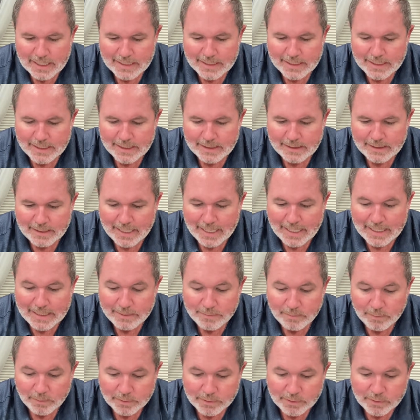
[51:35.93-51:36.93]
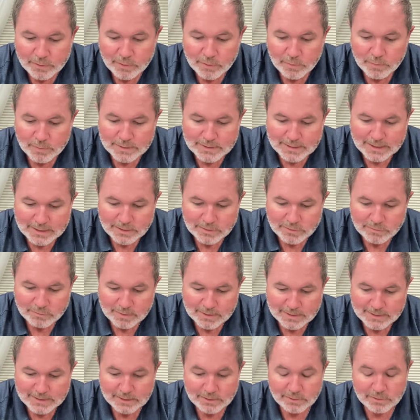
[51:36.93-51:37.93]
And anyone who is
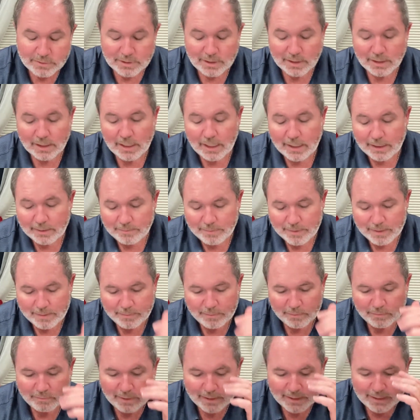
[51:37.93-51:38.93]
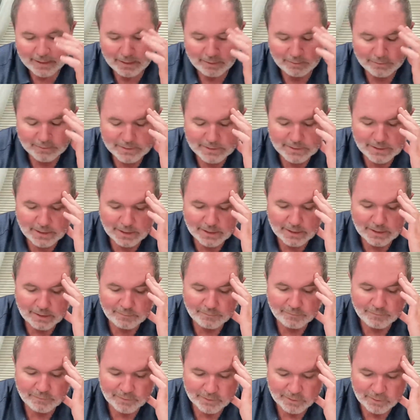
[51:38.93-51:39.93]
interested, there's a lot of people right now
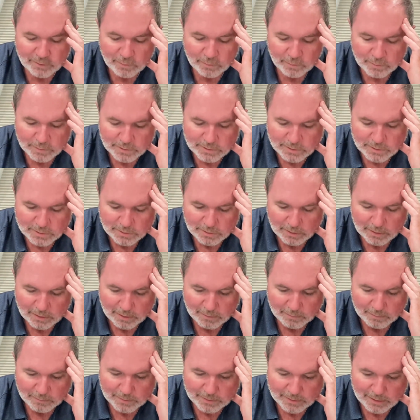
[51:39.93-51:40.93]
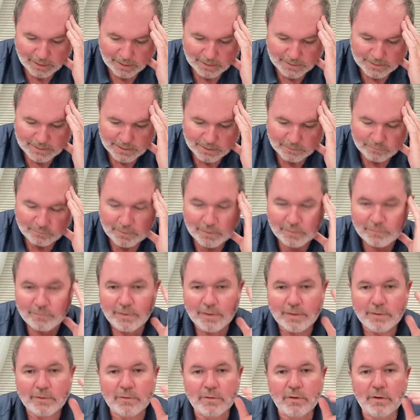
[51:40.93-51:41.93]
signing up for the course with Isaac and
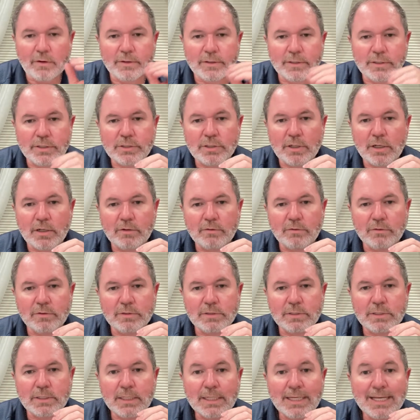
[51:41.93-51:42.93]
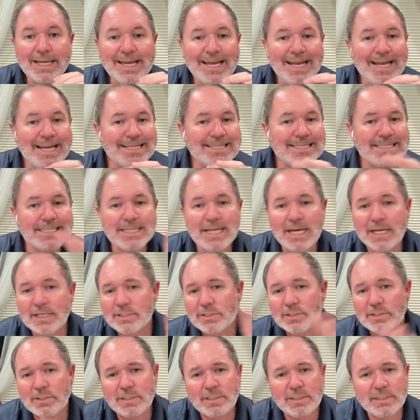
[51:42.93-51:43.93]
Red Feather on the chakras. It's
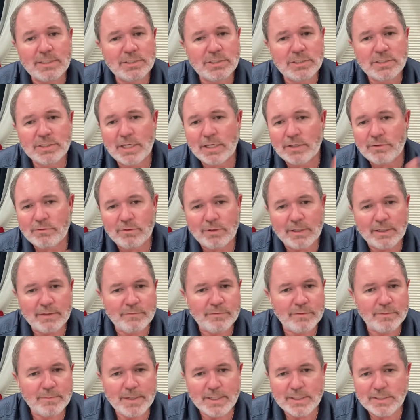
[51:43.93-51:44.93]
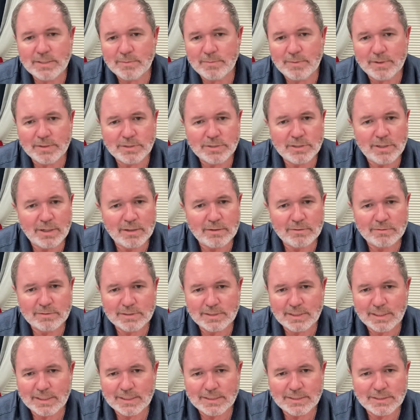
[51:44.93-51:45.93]
not general information about
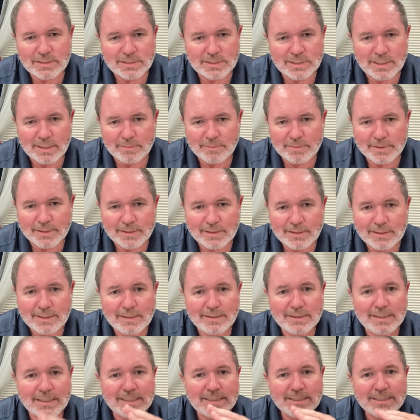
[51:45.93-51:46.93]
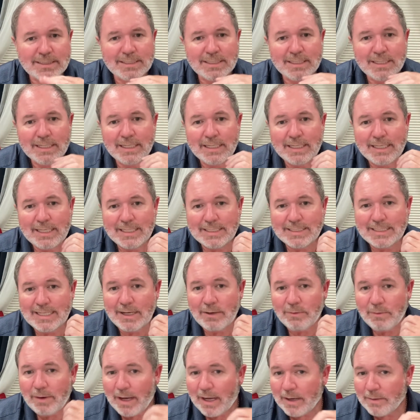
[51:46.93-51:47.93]
chakras, ladies and gentlemen. This is
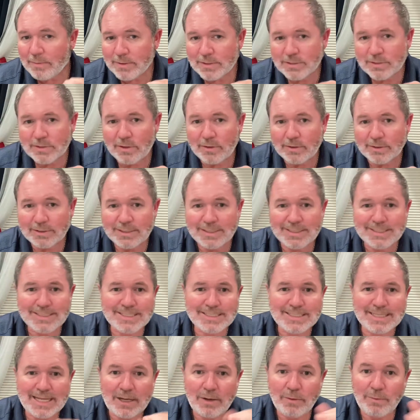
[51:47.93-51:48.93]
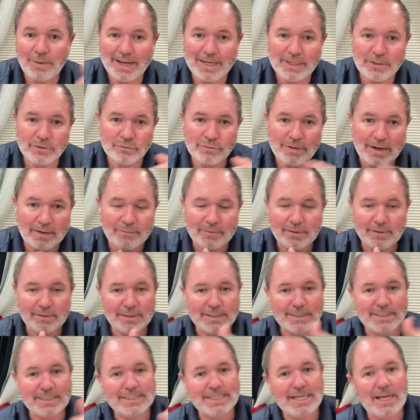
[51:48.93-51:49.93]
how I was taught. This is how I
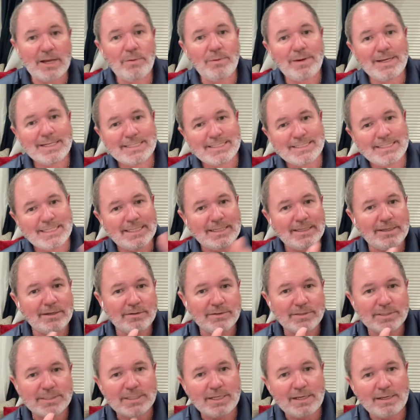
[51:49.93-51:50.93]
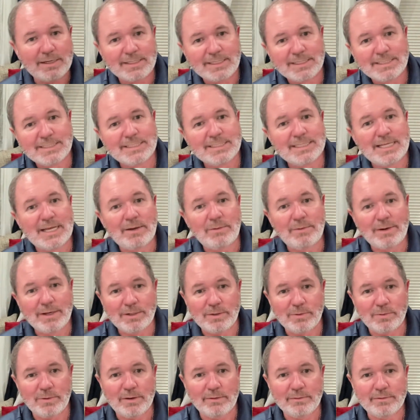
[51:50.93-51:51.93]
travel. This is how I see the other side. This is how
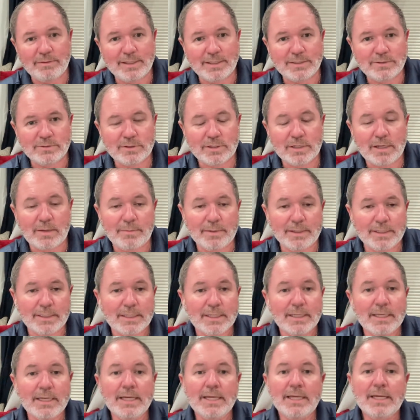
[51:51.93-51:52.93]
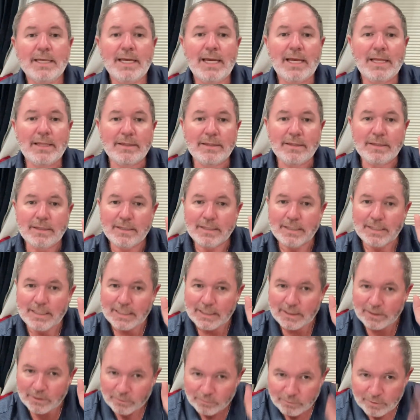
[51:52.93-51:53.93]
I know how things are coming. And
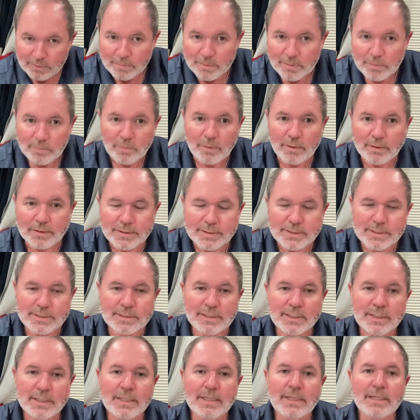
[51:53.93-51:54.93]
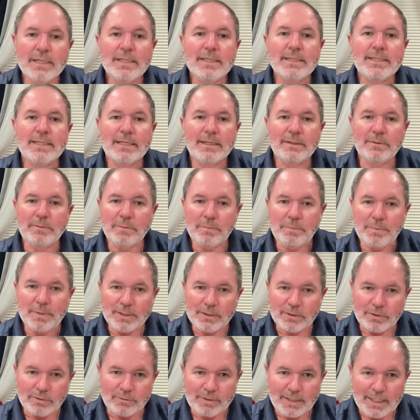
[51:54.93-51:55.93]
the agreement was that it would
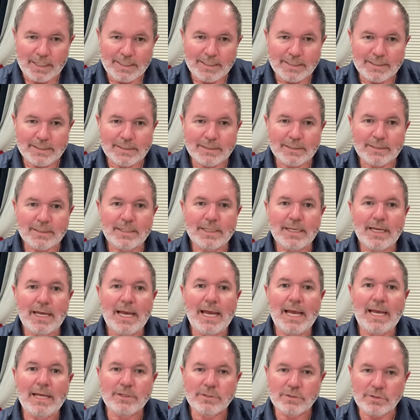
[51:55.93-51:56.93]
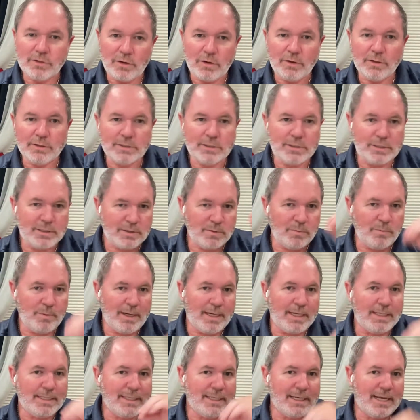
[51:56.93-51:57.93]
be created and taught the
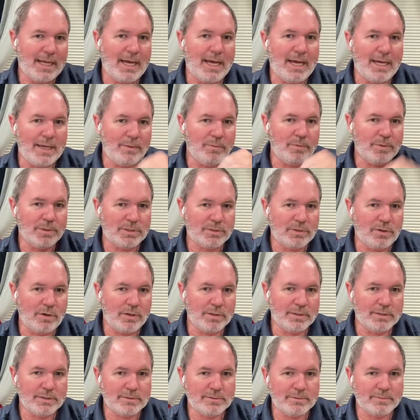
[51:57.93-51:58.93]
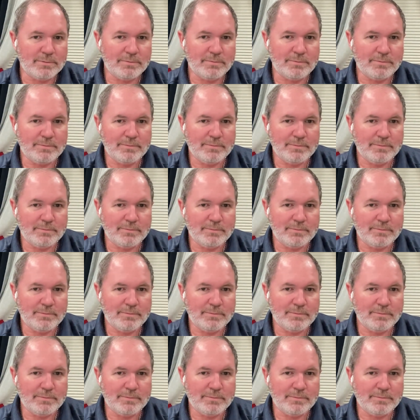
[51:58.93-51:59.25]
way that I was taught.